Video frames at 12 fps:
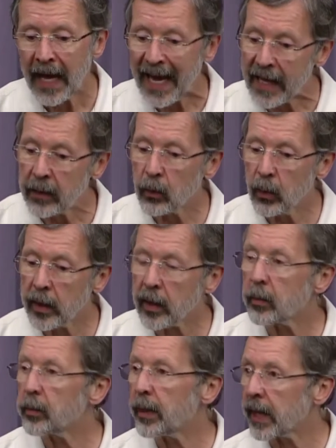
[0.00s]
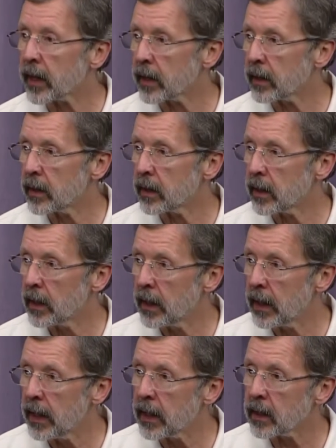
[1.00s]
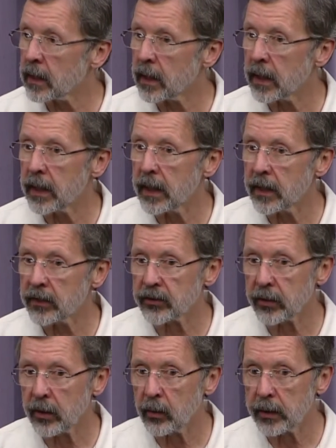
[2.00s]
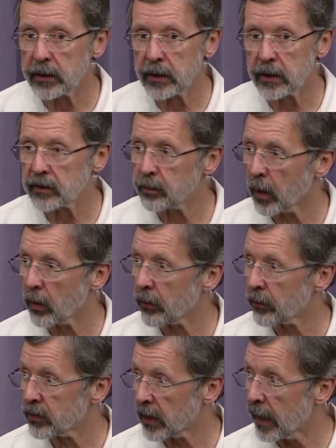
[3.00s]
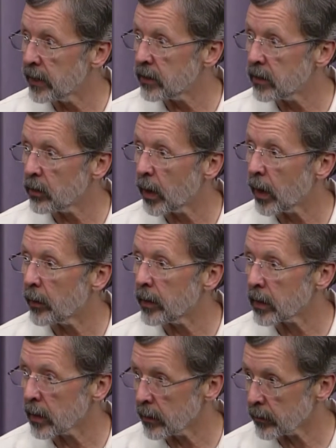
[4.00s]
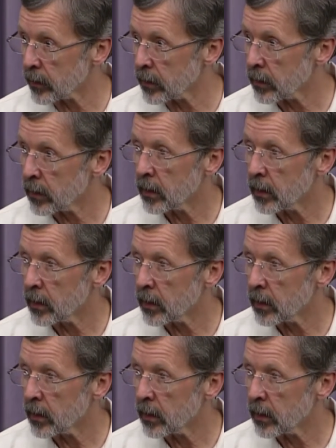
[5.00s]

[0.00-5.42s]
And we're embedded in an industry which is both changing the way we deliver